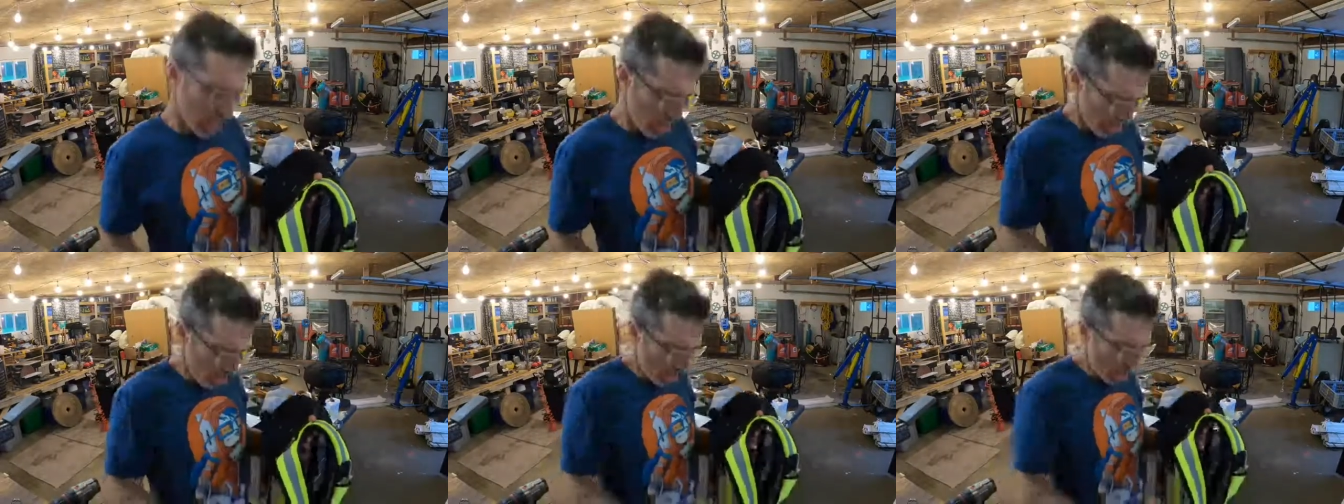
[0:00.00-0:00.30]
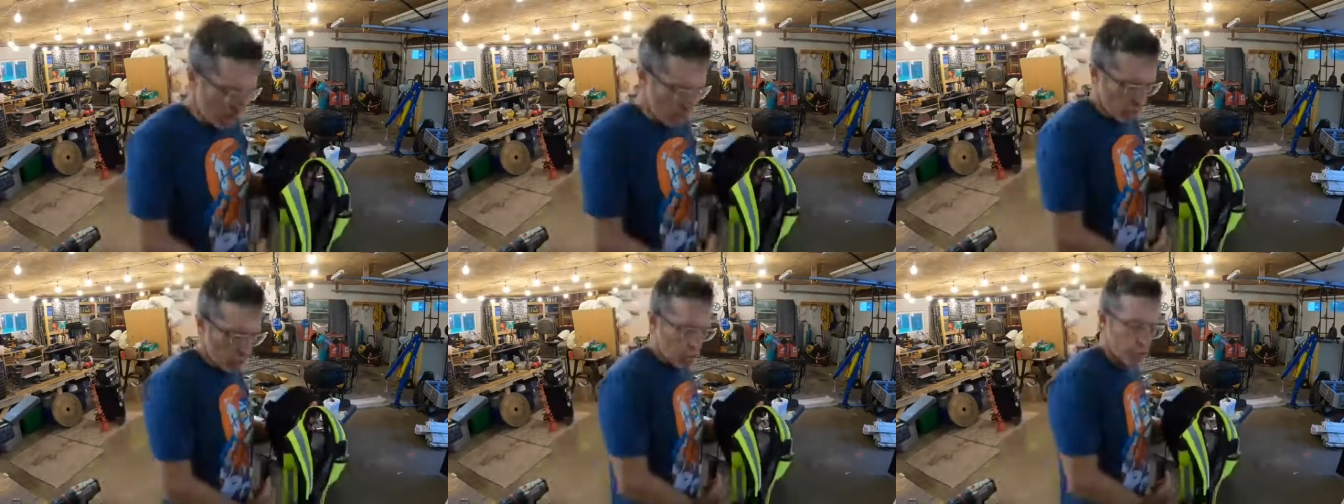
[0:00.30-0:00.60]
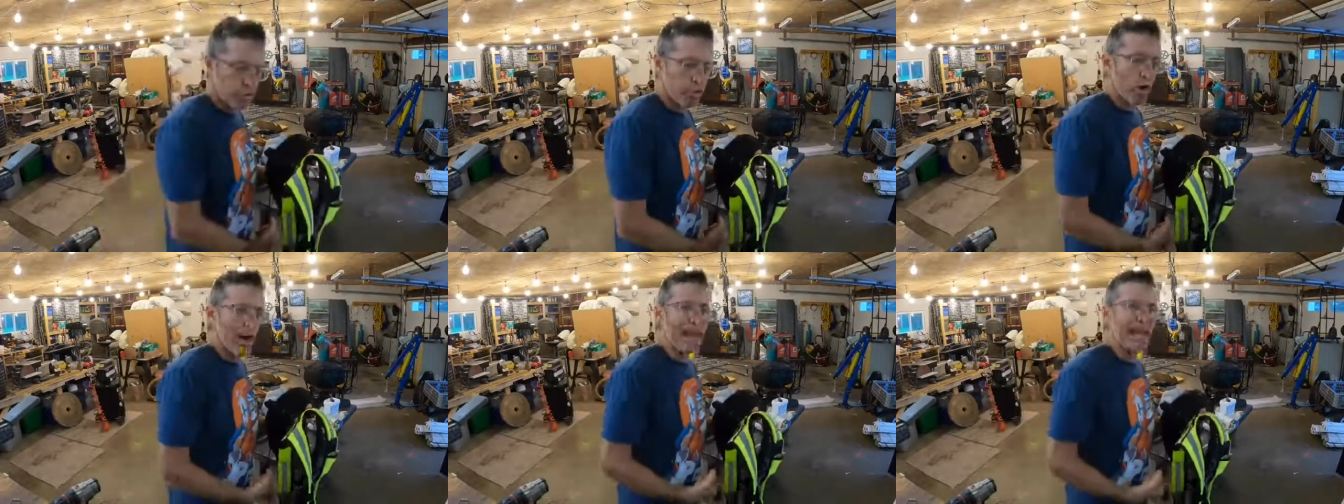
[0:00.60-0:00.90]
you are
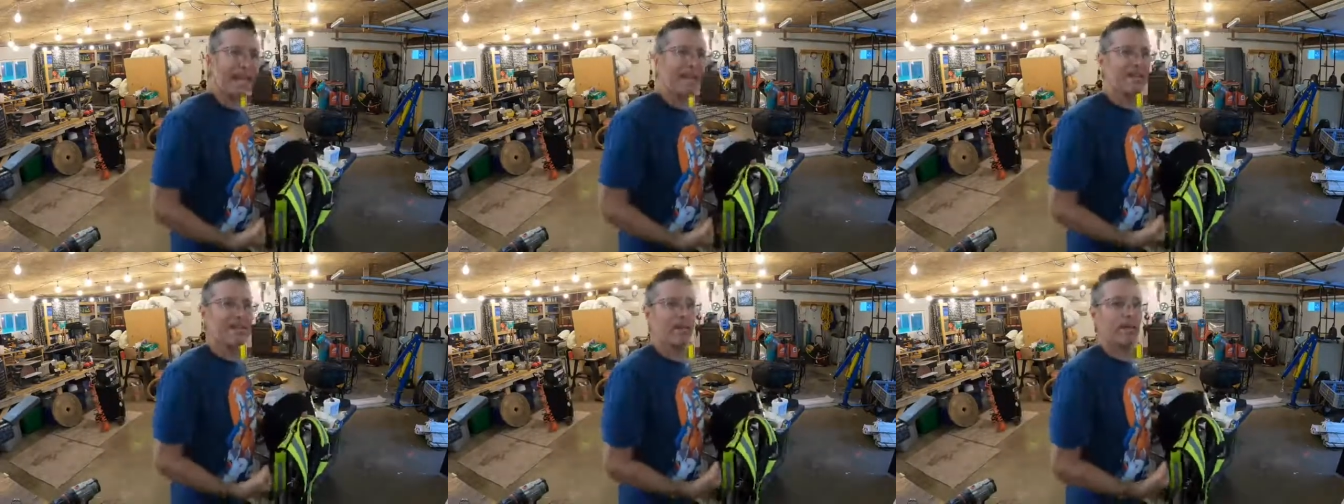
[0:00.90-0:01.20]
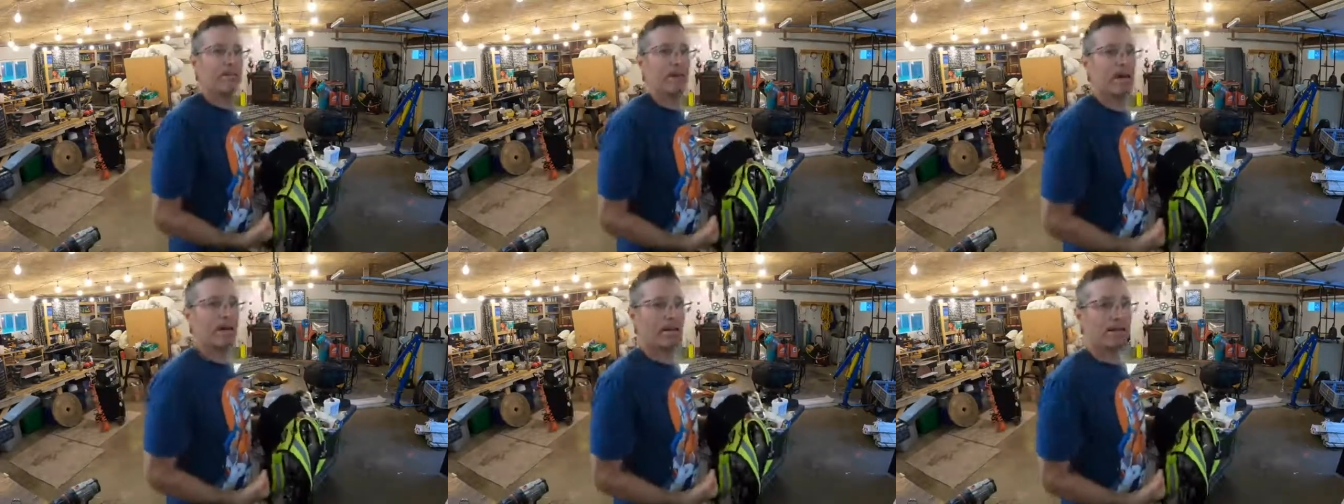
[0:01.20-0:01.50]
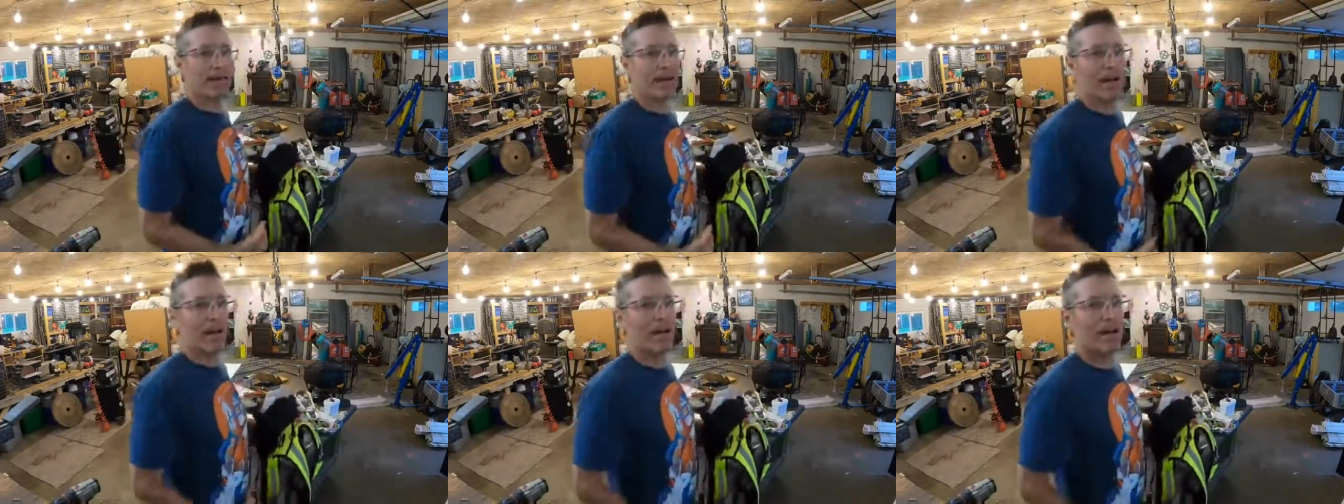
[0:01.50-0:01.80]
cranking the
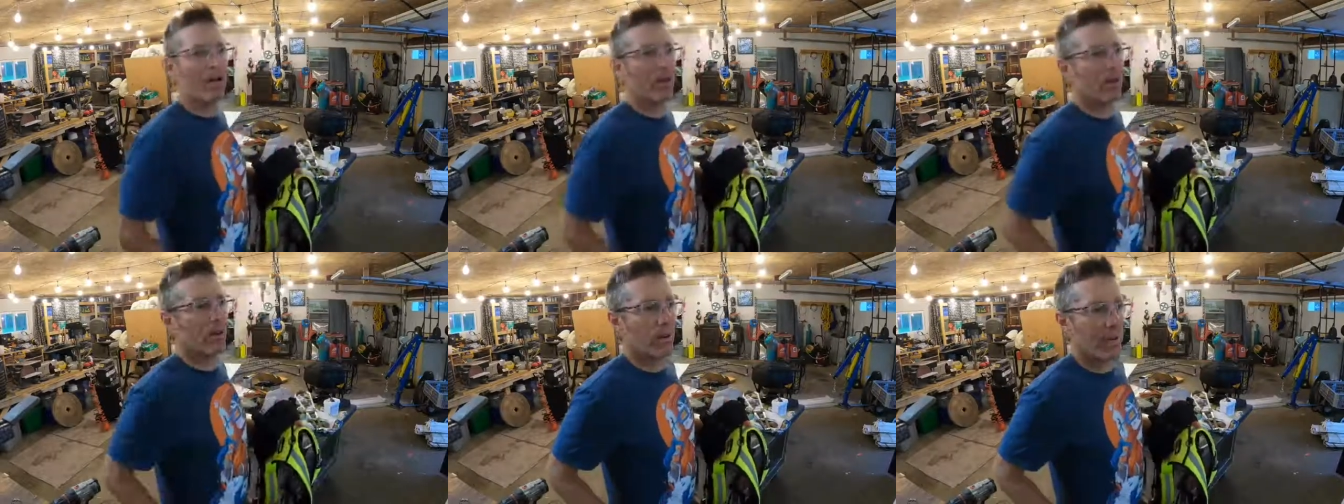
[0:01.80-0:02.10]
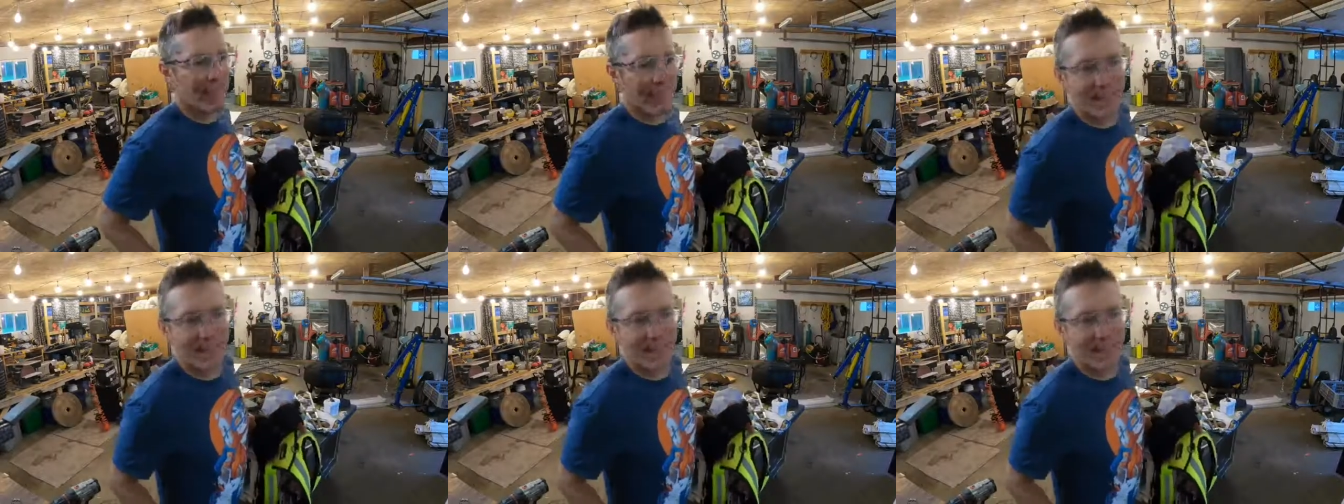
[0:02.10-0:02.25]
belt down,